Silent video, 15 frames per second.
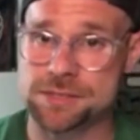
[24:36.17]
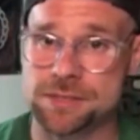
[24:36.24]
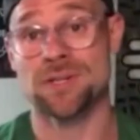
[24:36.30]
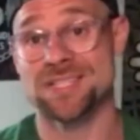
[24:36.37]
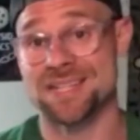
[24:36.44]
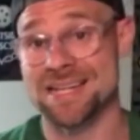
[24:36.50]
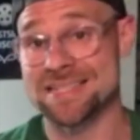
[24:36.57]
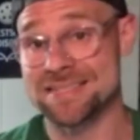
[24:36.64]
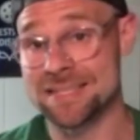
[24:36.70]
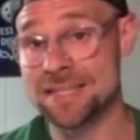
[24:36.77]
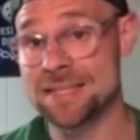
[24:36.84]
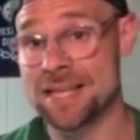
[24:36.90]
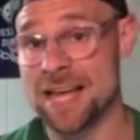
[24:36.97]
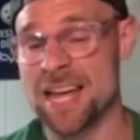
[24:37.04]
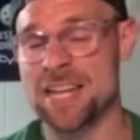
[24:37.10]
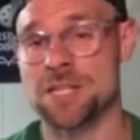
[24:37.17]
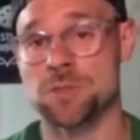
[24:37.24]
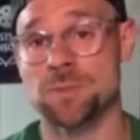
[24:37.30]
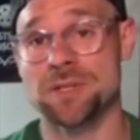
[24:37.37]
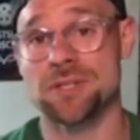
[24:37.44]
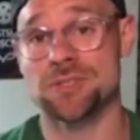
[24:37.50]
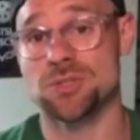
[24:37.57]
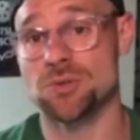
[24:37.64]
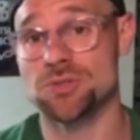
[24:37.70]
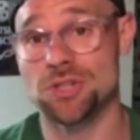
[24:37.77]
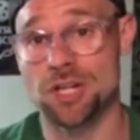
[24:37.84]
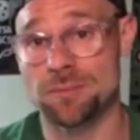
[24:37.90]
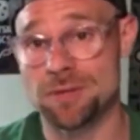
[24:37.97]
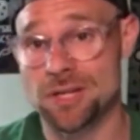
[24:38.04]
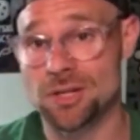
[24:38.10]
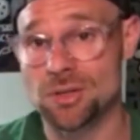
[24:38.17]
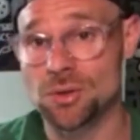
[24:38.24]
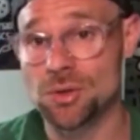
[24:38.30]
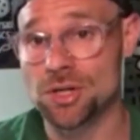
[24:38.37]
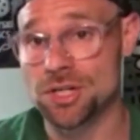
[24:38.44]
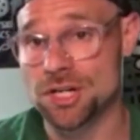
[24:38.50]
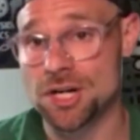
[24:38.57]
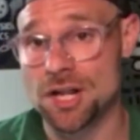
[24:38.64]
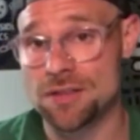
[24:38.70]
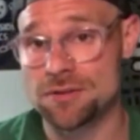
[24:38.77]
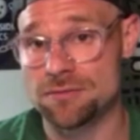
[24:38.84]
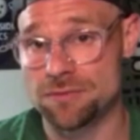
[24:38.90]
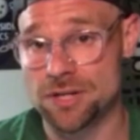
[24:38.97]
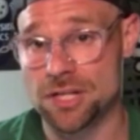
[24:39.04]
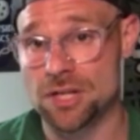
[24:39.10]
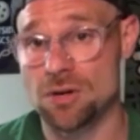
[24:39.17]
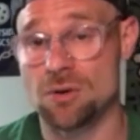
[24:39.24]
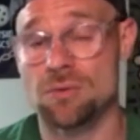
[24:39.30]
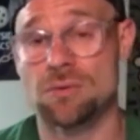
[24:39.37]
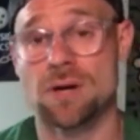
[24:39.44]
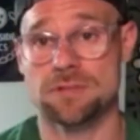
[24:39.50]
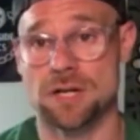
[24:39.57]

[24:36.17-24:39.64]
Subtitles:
The reason I did that is because those are going to be included in another video